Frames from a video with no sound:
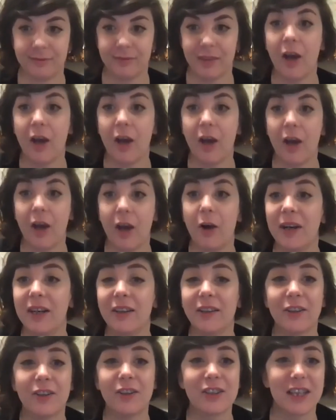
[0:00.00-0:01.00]
Oh, and it
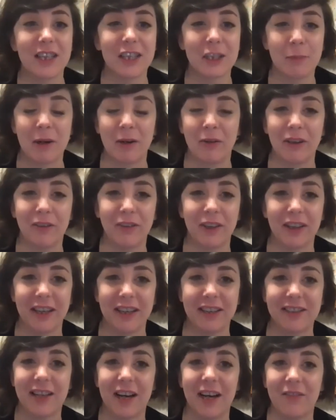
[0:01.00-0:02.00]
looks like Sperryville has
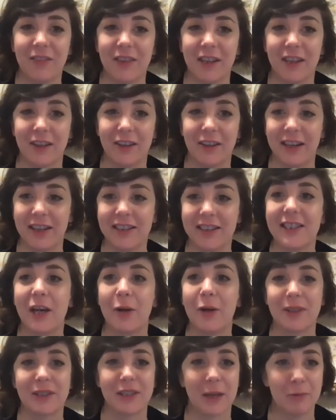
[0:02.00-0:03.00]
gotten their uh, cell
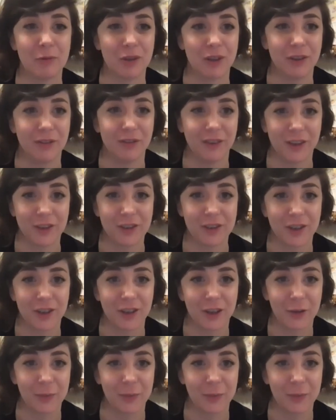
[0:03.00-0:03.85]
reception fixed a little